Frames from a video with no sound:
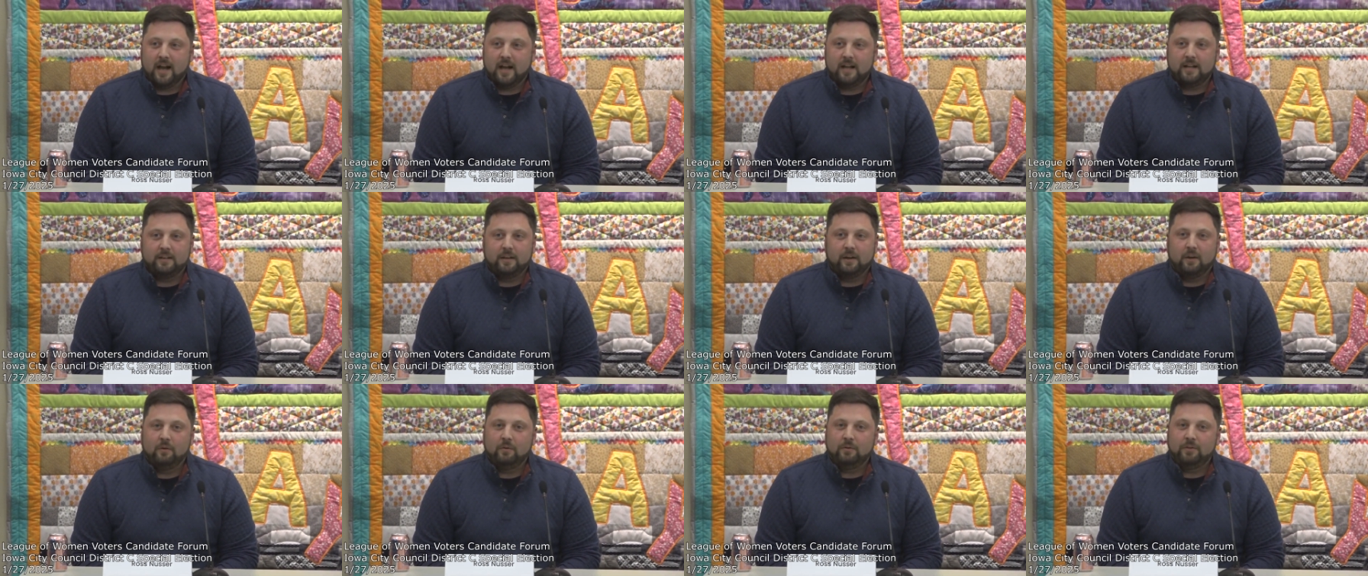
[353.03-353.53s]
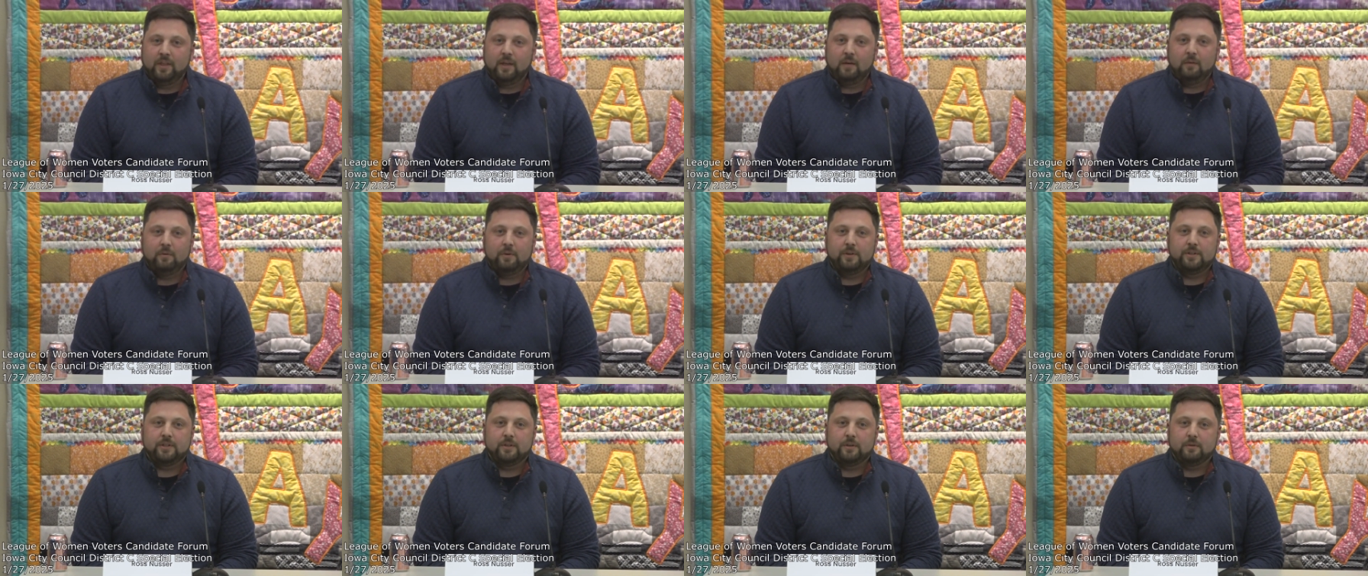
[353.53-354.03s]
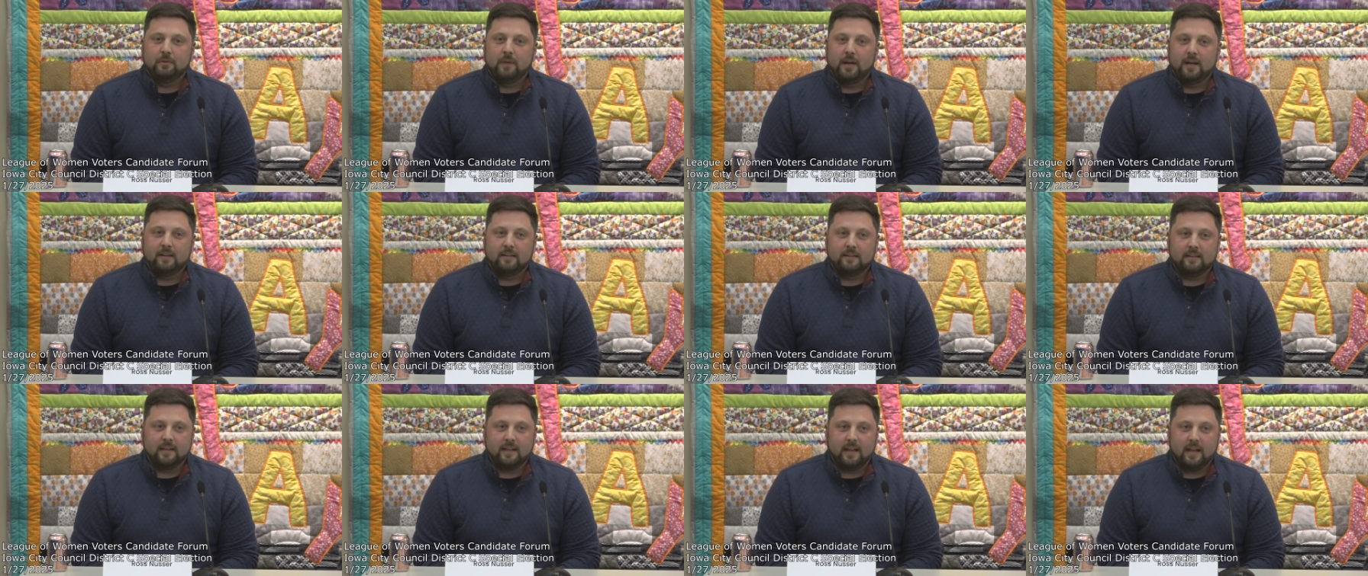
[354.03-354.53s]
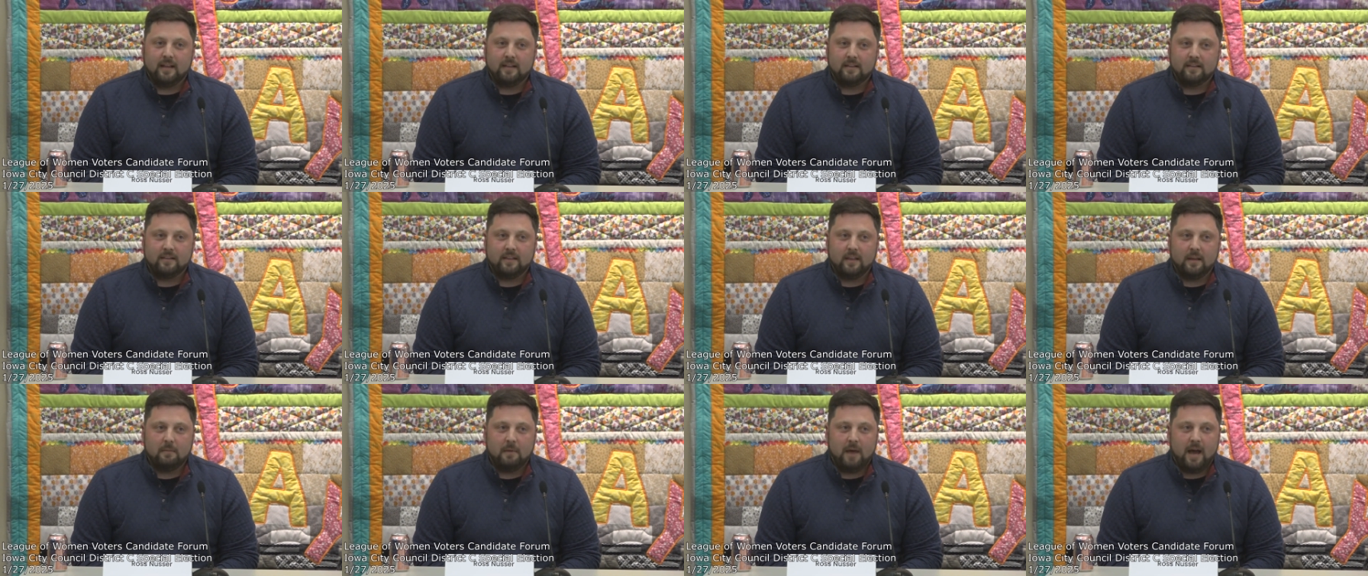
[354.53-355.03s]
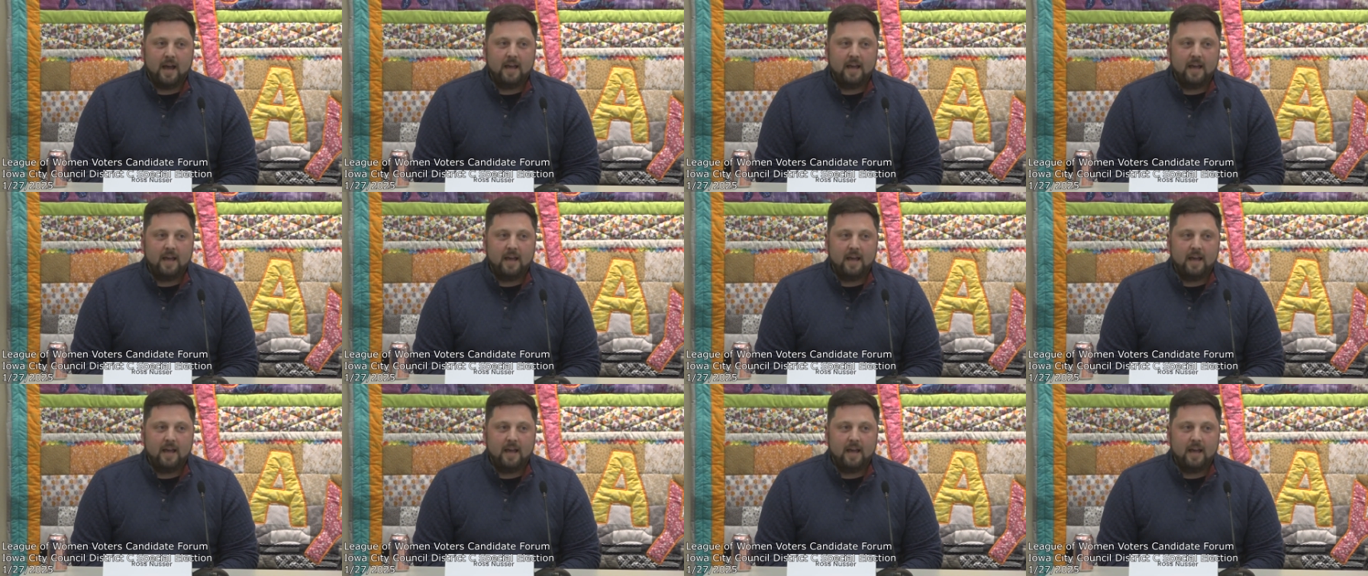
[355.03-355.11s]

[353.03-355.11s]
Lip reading: I don't think we should raise against them.